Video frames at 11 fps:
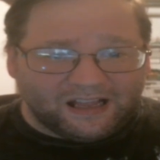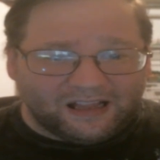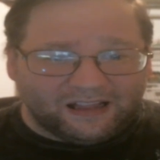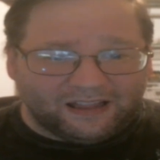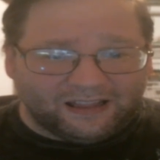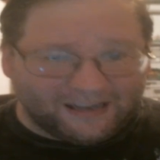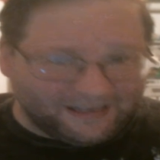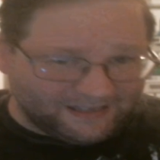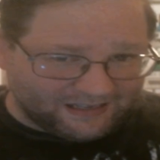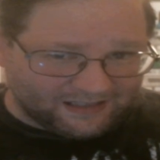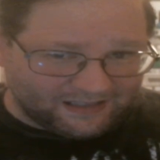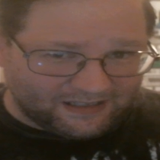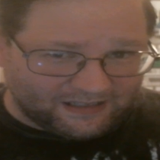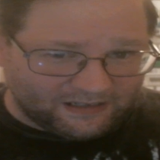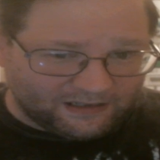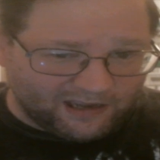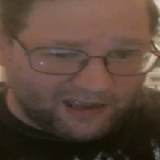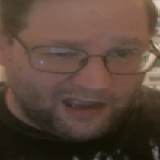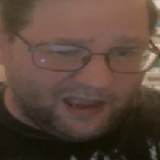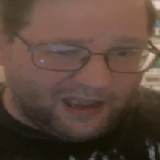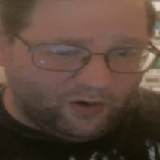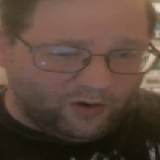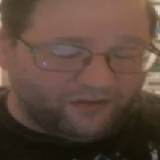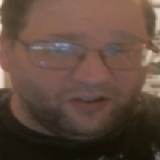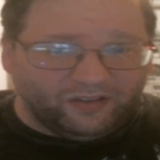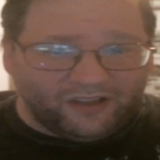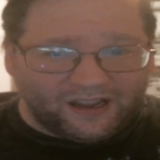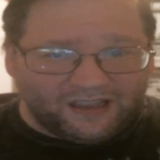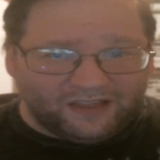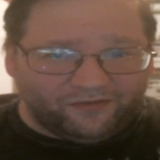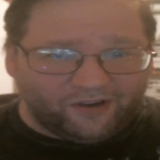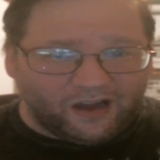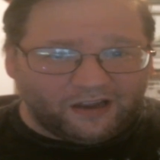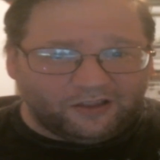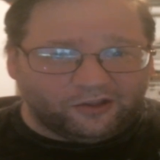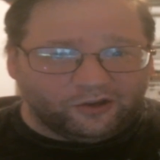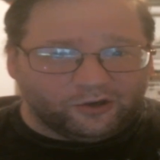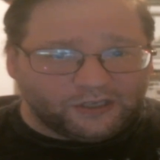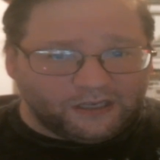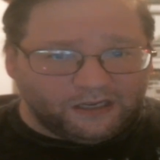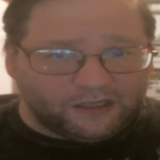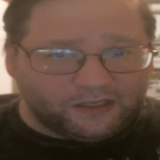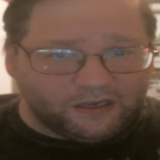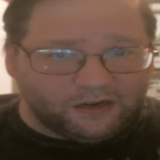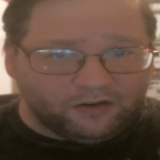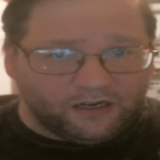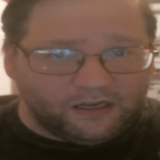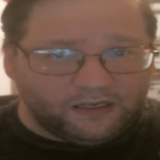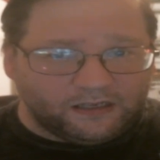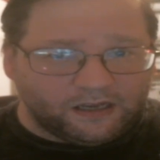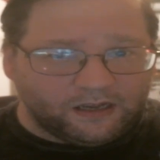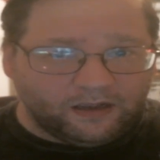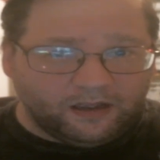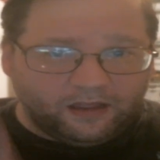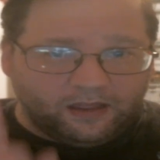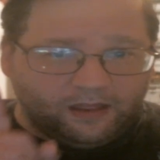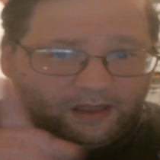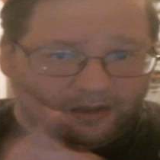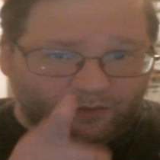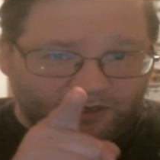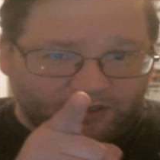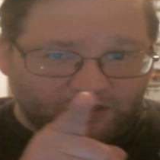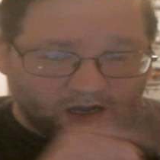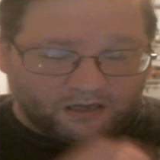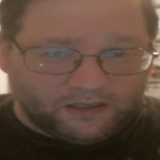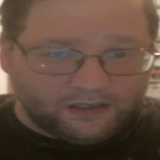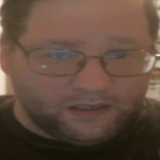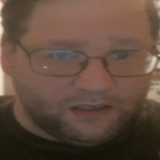license. However, like the Friday the 13th series that we discussed,